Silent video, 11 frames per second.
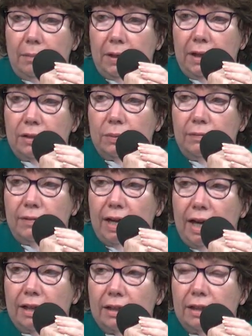because we've
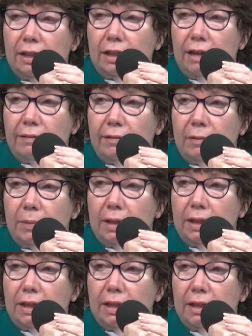got to love
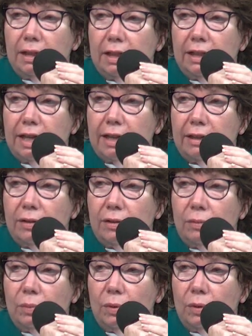everybody that is out there in the
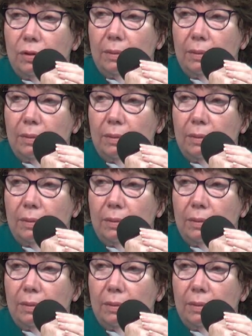world, no